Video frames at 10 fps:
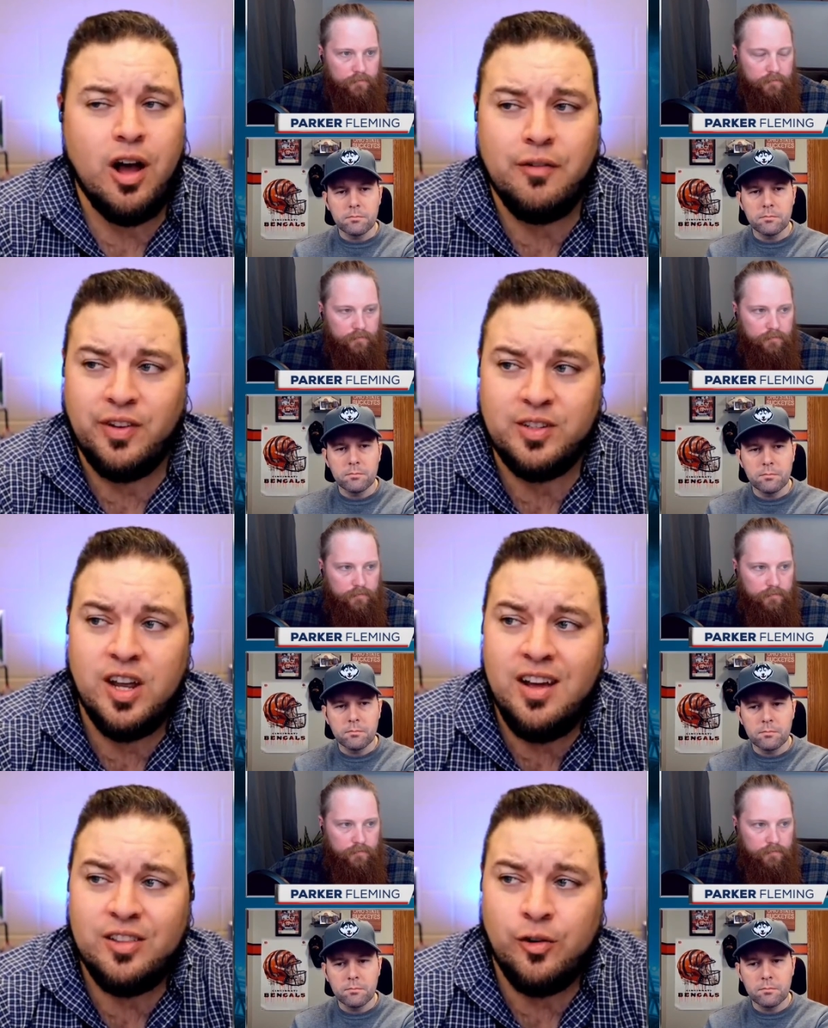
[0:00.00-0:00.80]
Speaker 1: on
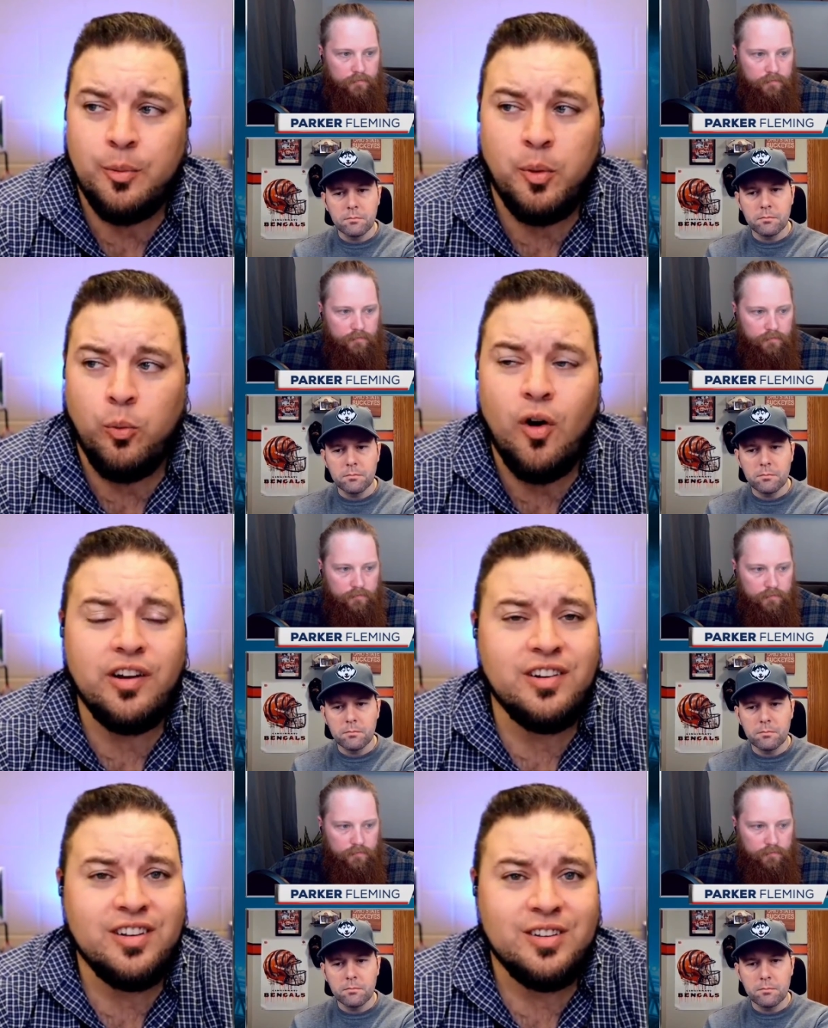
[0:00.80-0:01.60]
offense. They're number
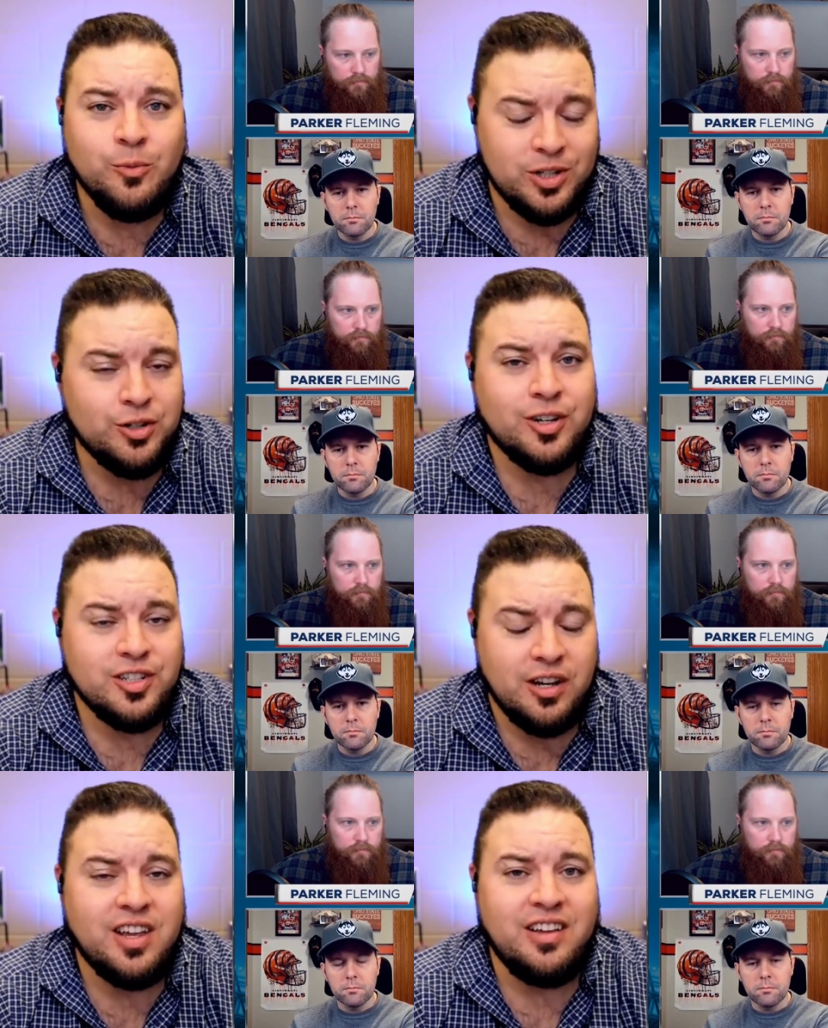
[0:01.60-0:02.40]
1, Western
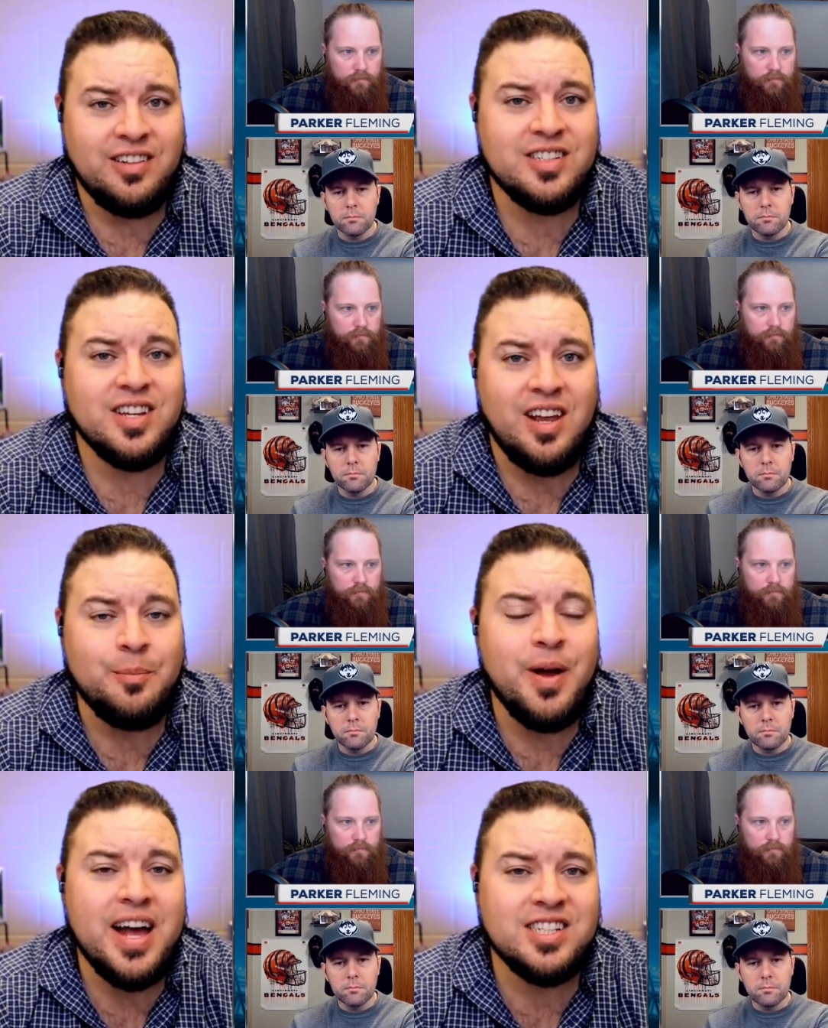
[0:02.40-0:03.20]
Kentucky is,
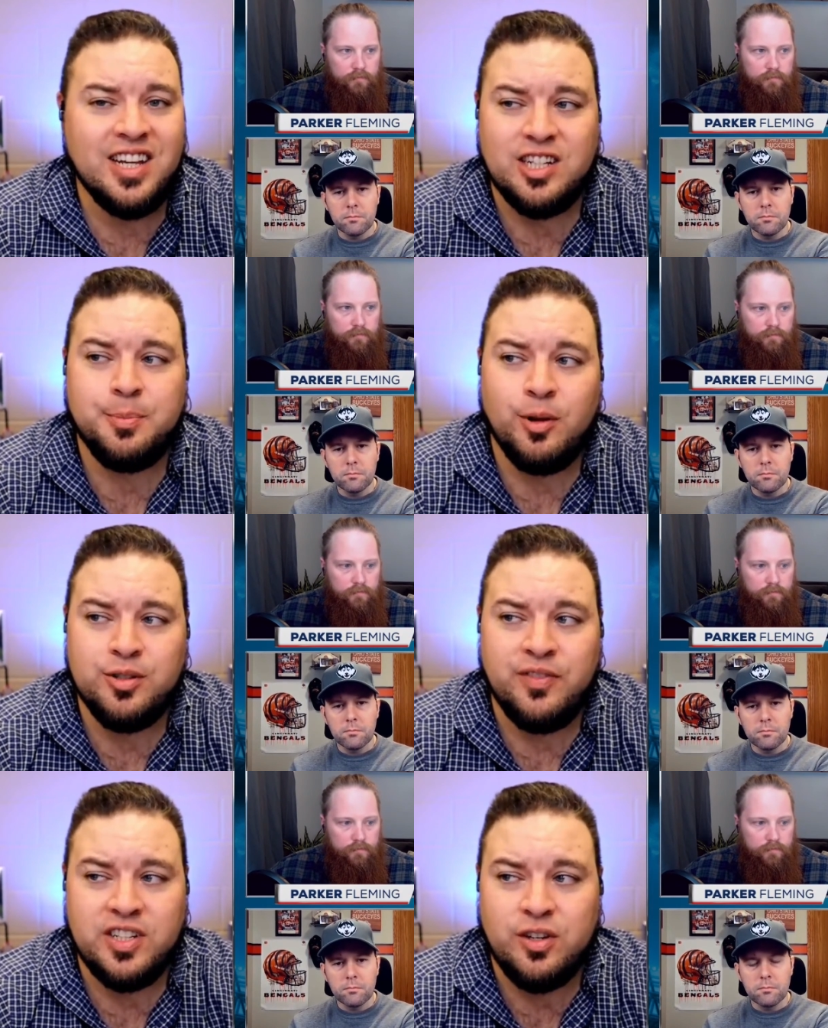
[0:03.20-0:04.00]
in passing
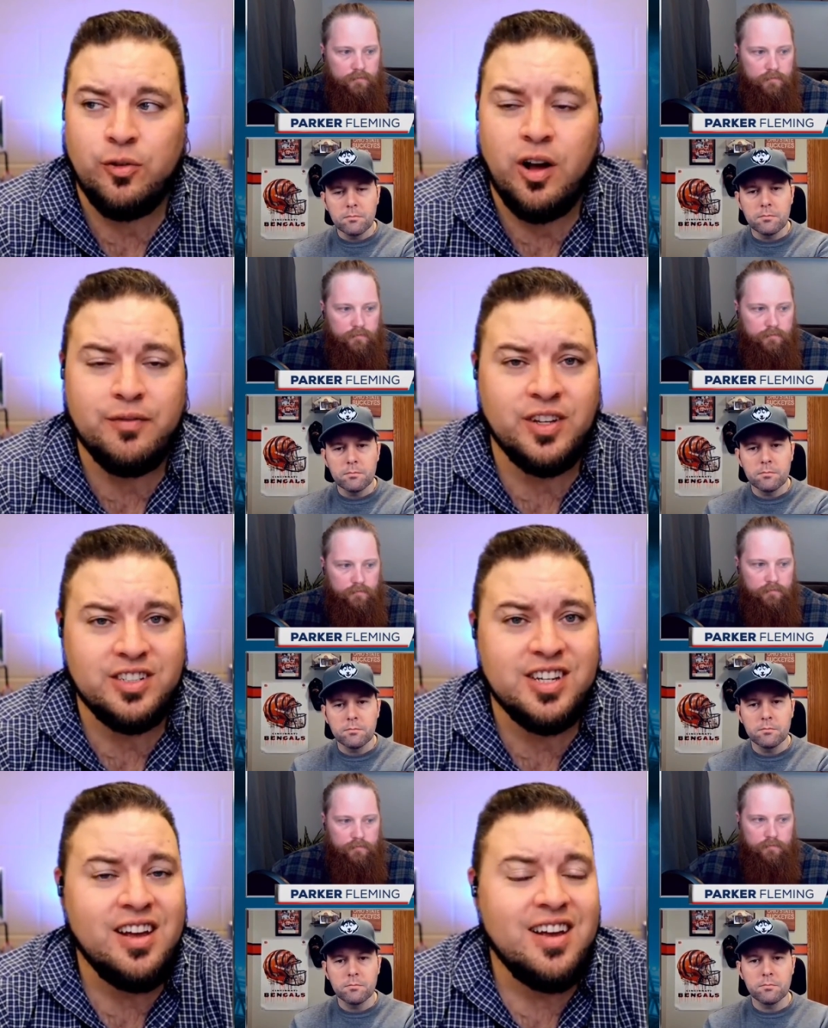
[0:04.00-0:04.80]
explosiveness on
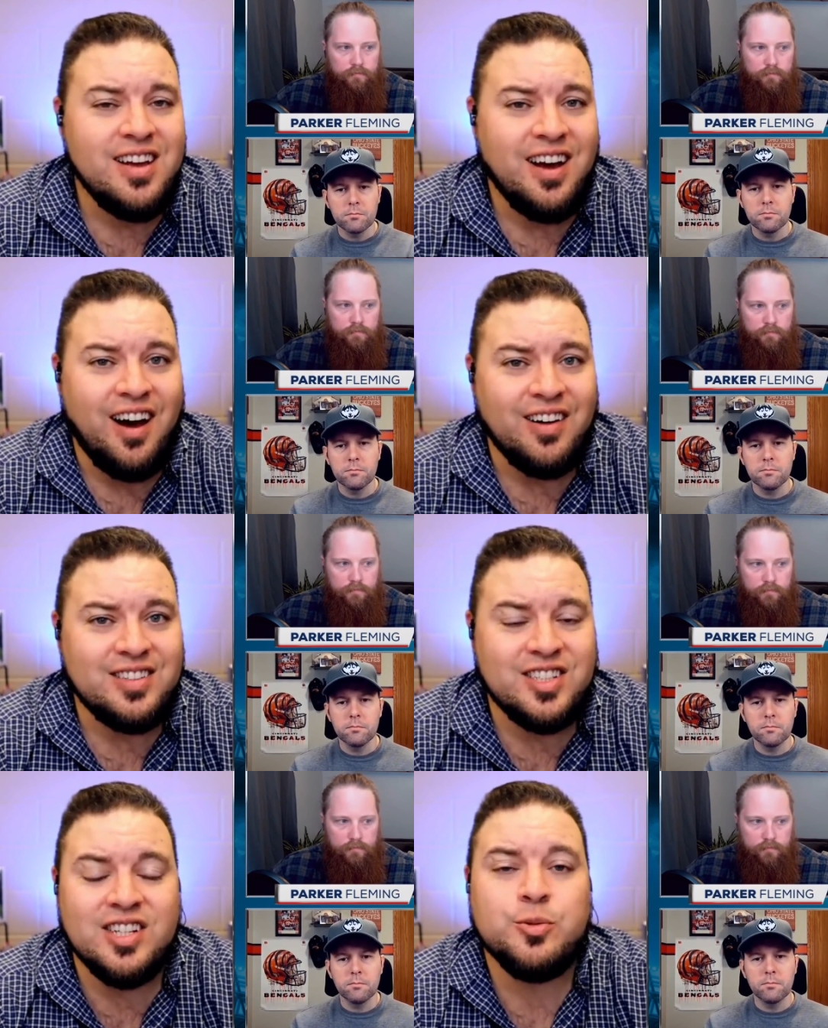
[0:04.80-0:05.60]
offense
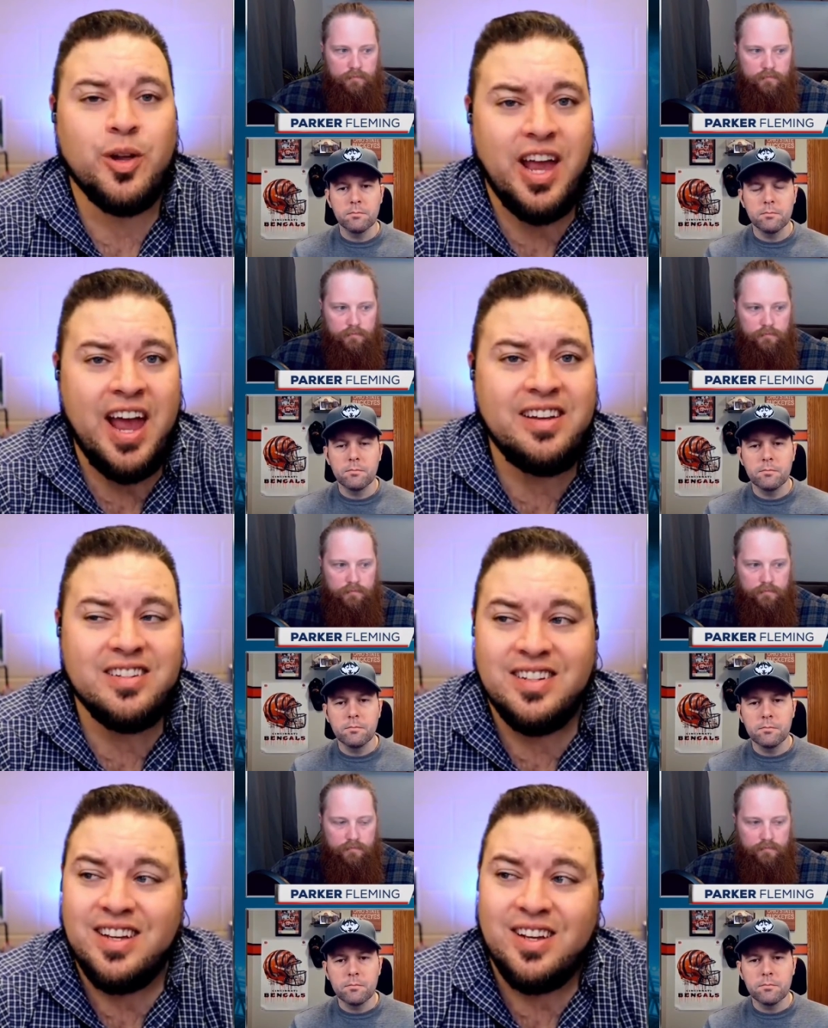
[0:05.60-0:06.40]
since week
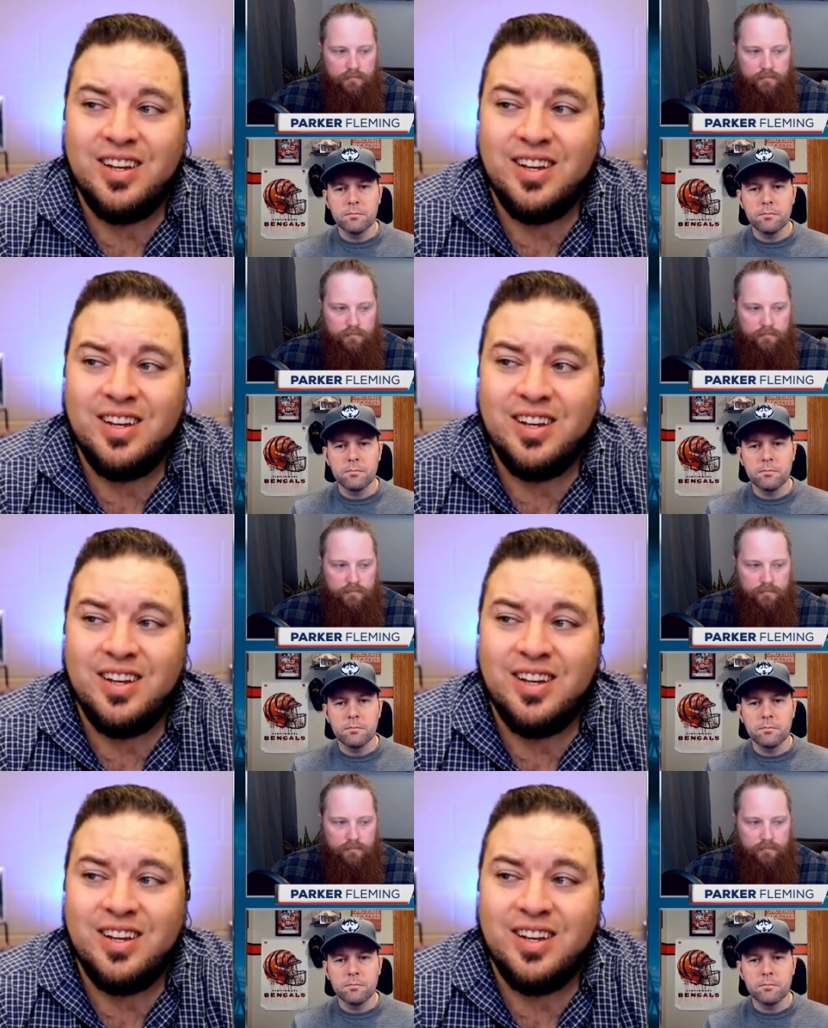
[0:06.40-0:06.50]
8.